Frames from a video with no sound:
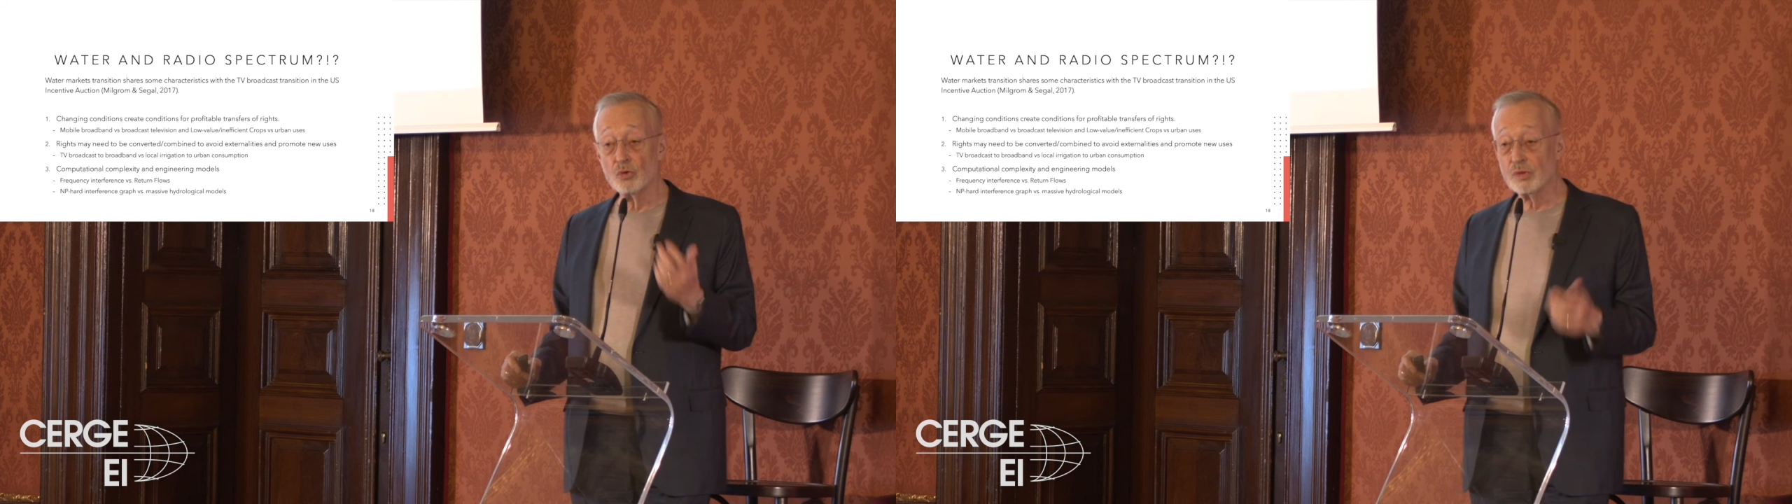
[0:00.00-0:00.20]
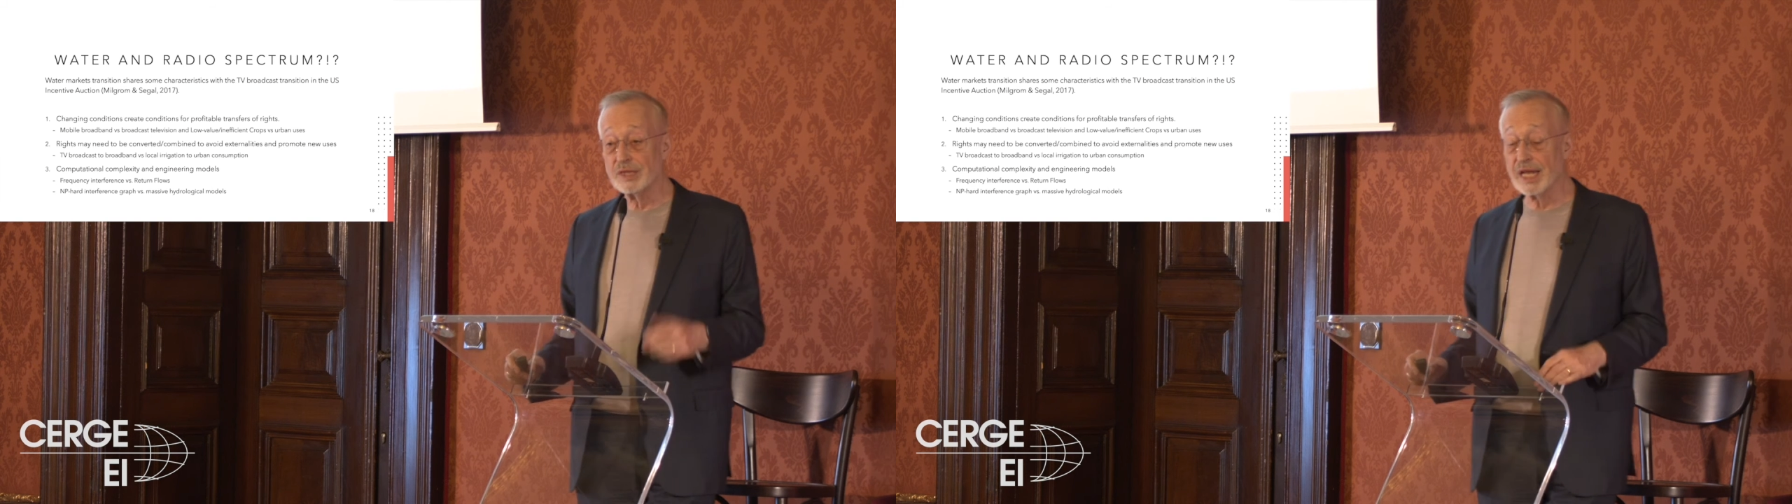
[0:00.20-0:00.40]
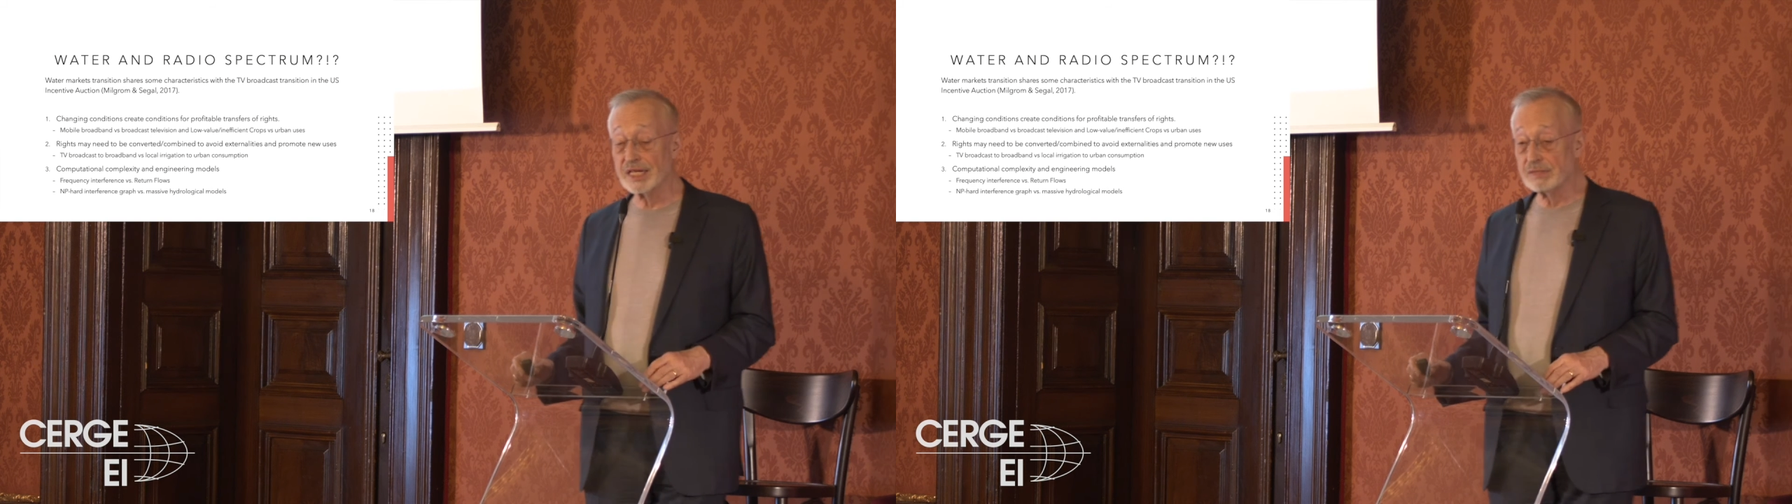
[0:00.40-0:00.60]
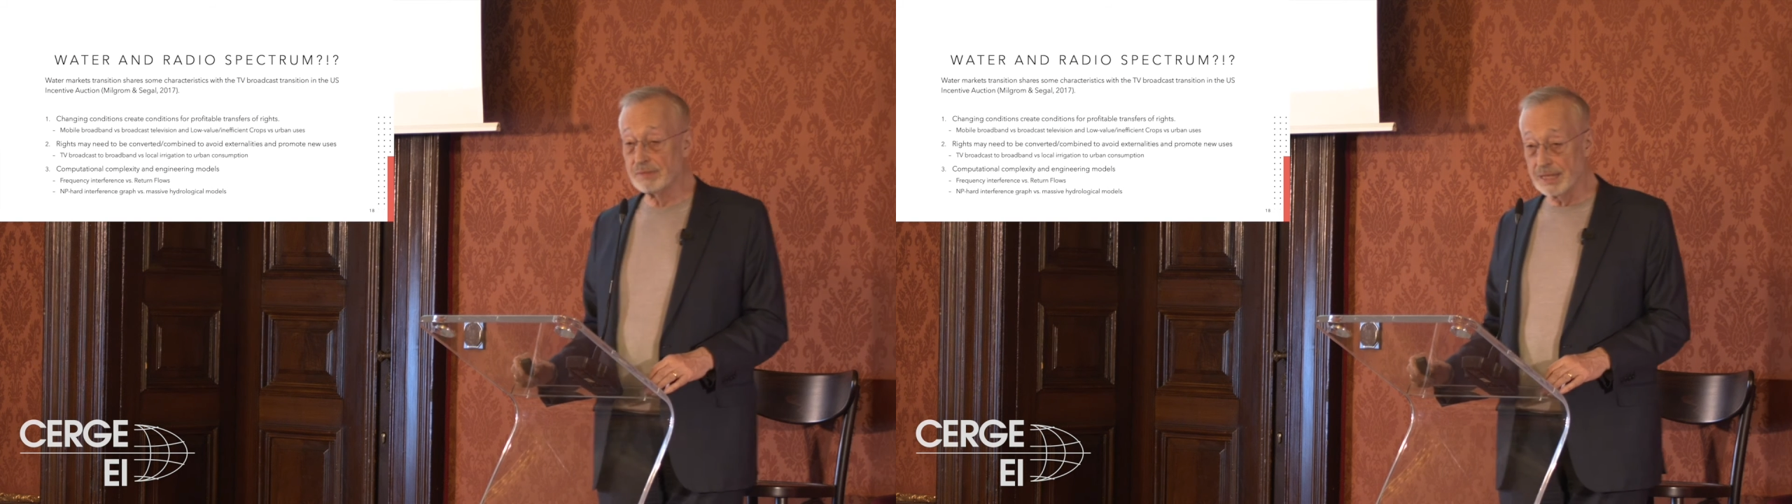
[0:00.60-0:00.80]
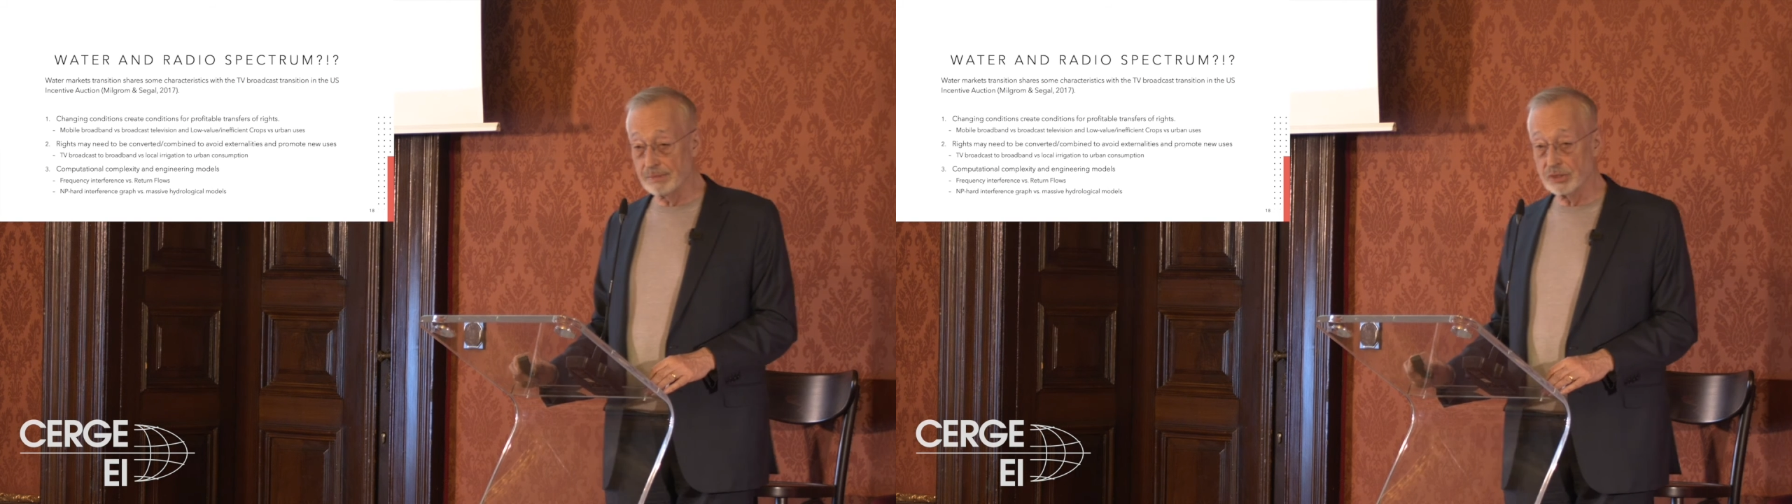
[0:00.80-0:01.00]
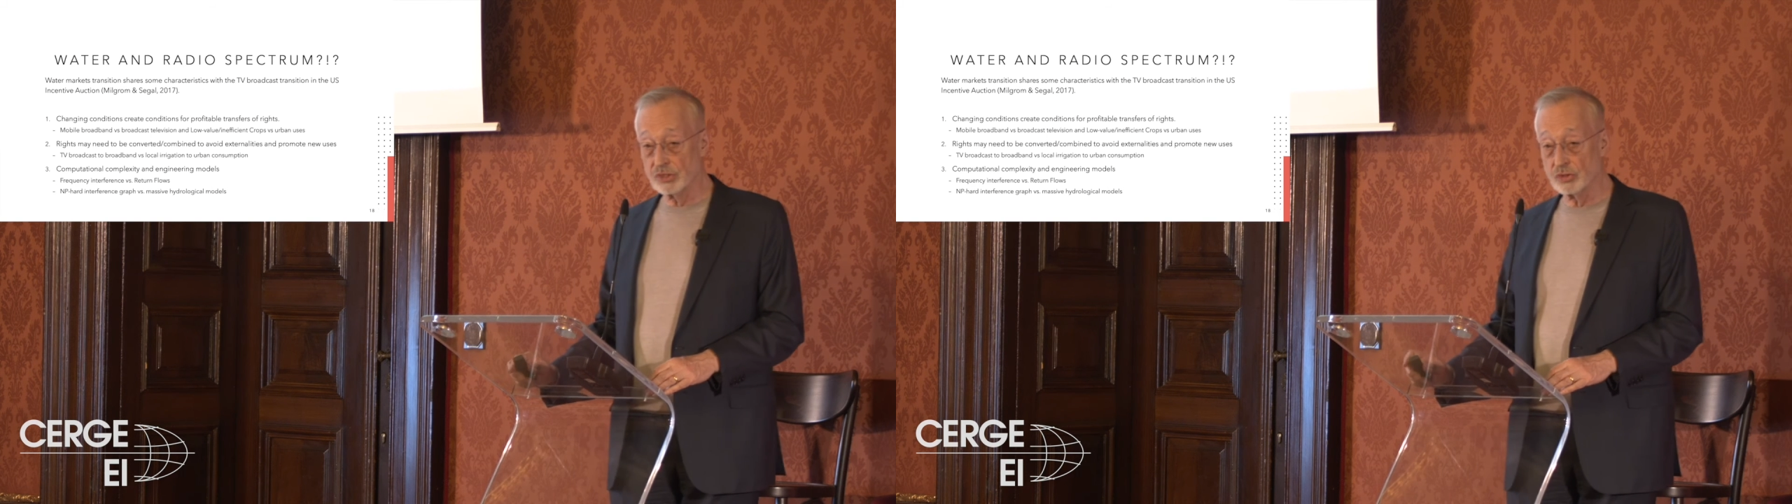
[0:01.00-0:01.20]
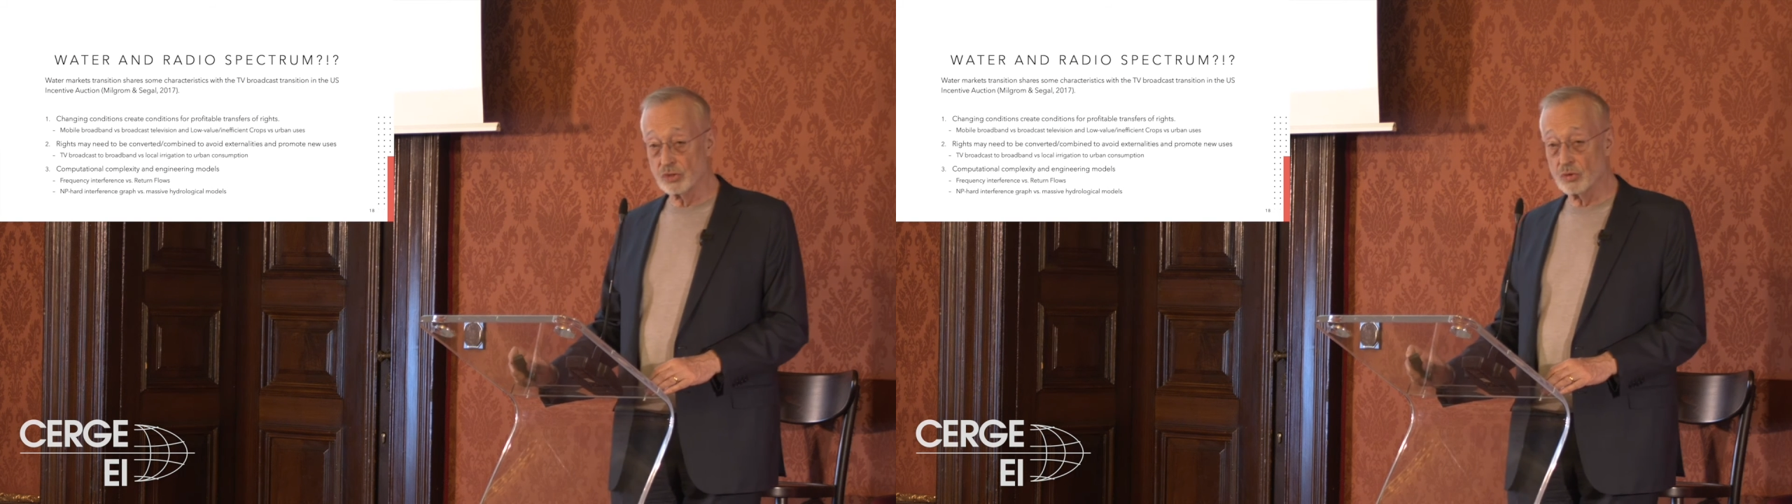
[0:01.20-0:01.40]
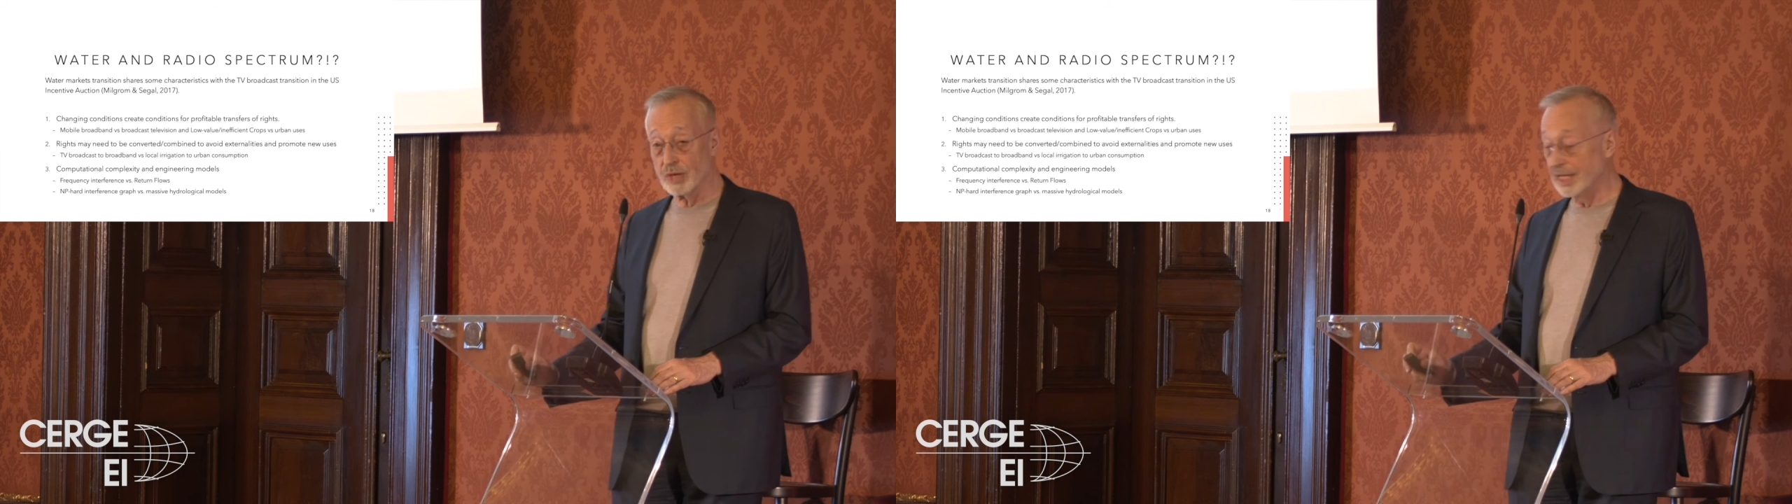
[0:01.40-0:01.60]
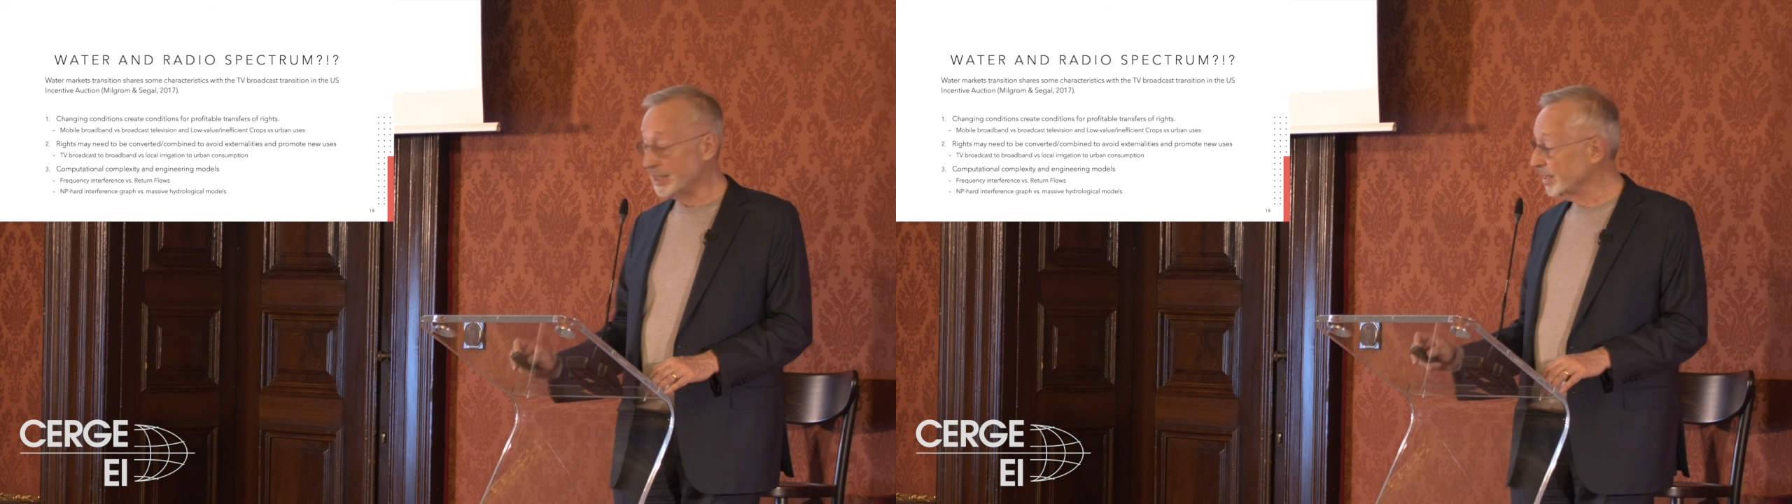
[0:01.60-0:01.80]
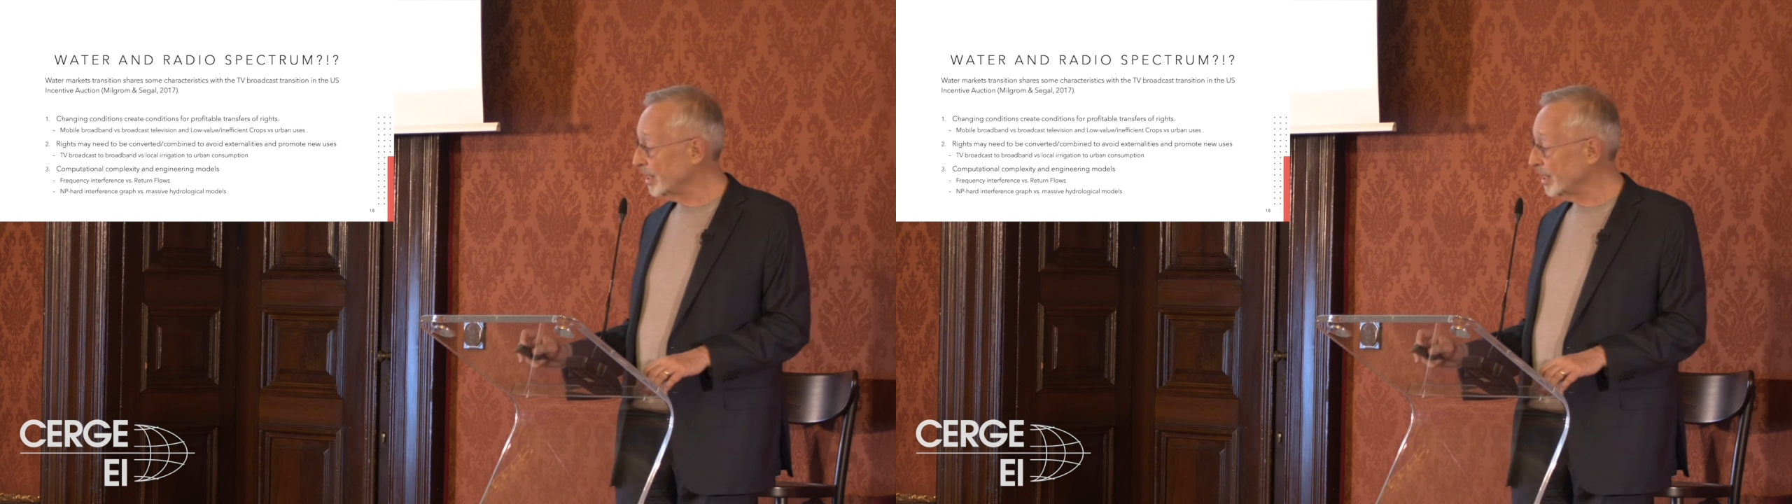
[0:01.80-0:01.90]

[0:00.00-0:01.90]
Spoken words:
we'd like to be able to create